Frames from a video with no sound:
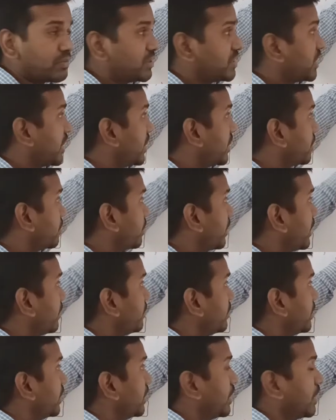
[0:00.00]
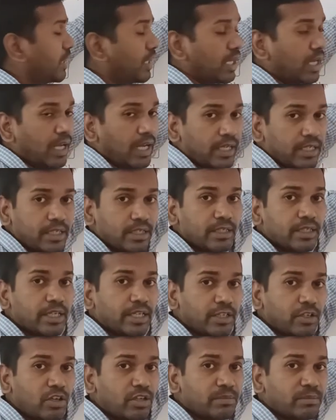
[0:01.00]
which are required, and
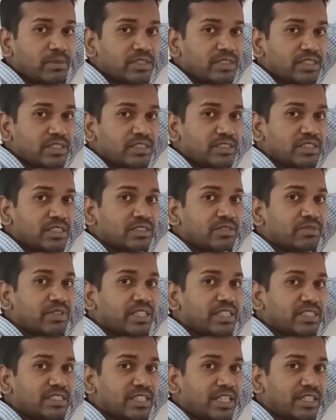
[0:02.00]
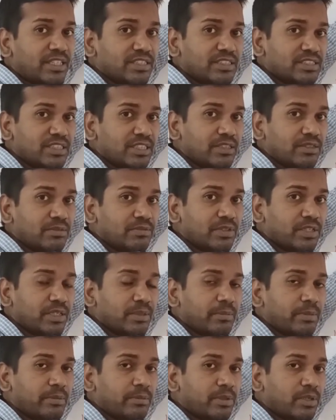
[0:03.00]
a normal citizen when he is contesting for the
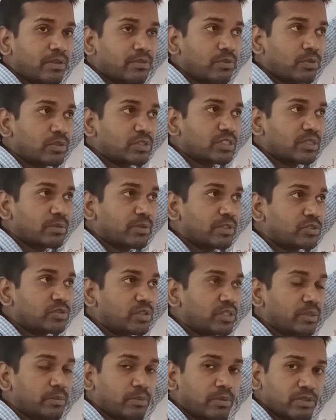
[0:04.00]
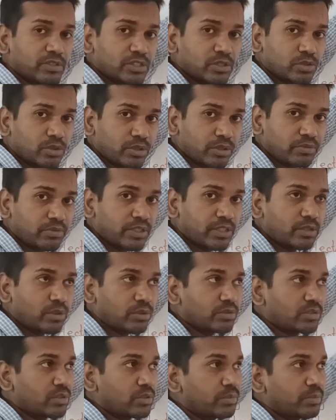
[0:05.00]
member of Lok Sabha should deposit
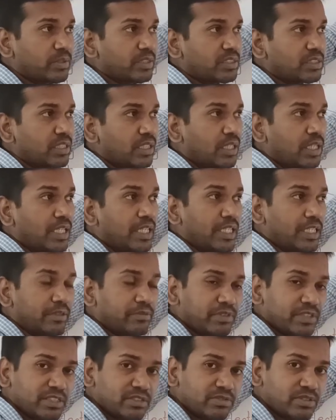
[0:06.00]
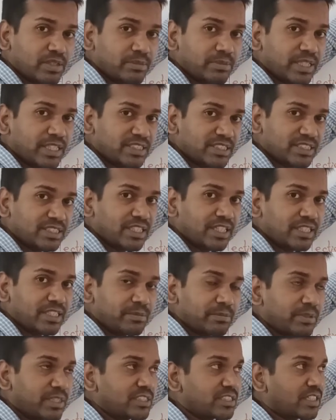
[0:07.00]
25,000 rupees. If he is from the SC and
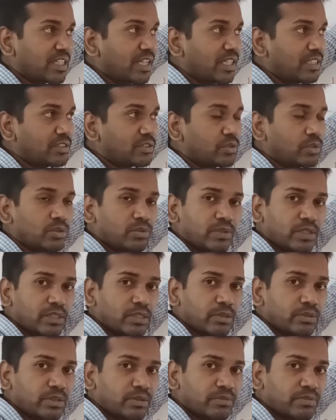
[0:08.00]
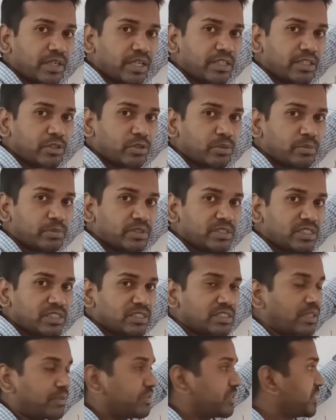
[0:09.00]
depressed class, 12,500 rupees
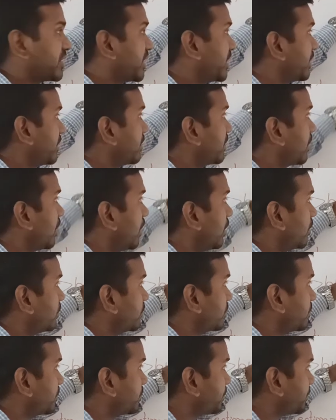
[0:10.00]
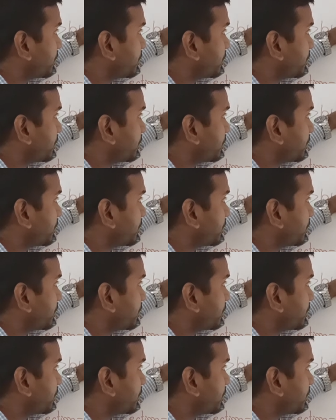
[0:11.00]
is sufficient, half.